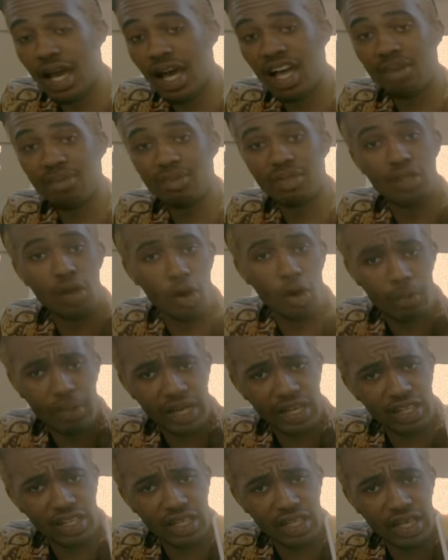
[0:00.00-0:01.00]

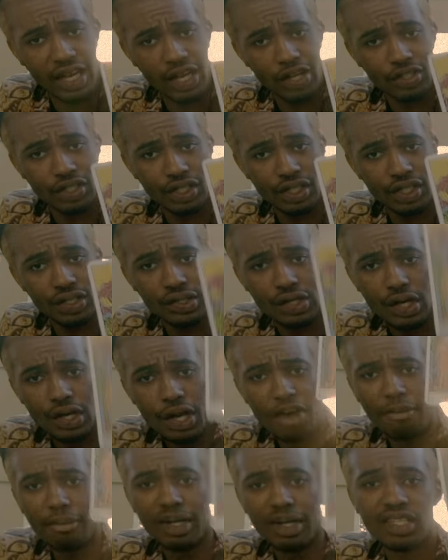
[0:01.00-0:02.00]
soulmate connections,
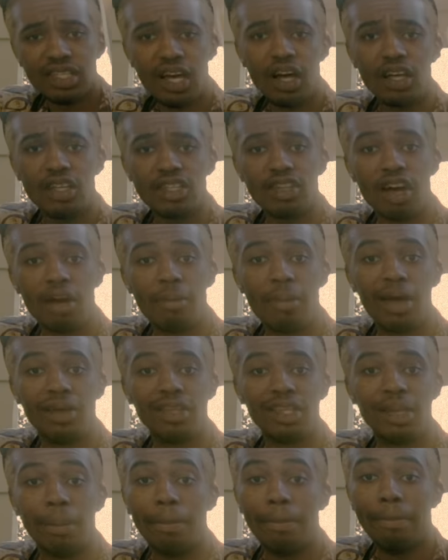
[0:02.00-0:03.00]
but it's also
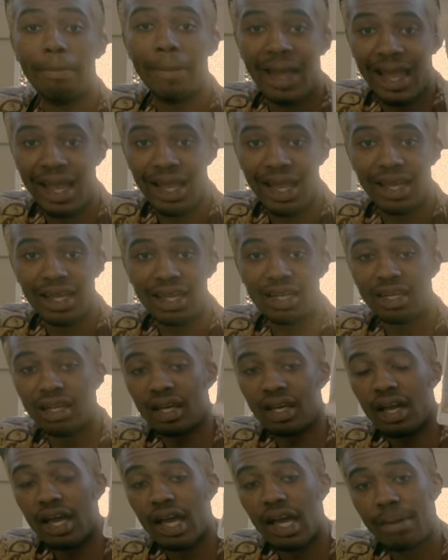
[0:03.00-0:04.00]
about the main
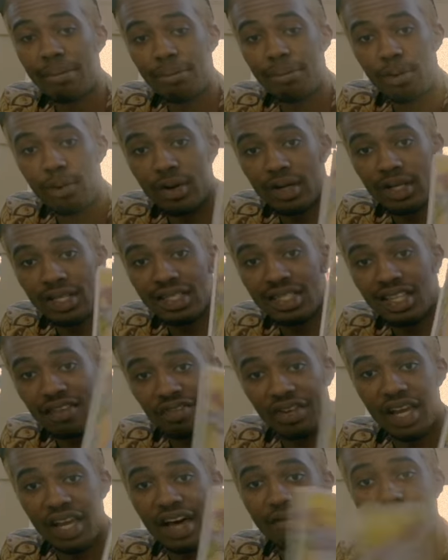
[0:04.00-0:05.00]
importance of
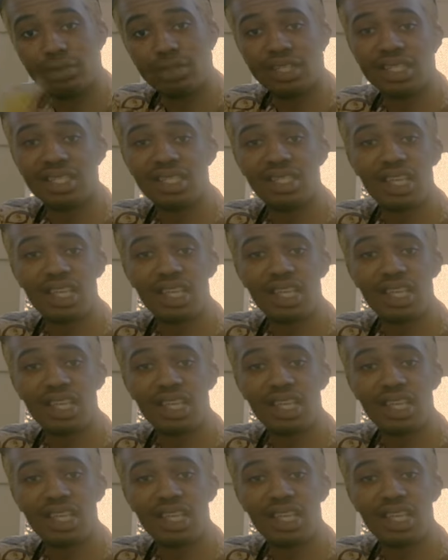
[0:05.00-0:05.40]
love, which is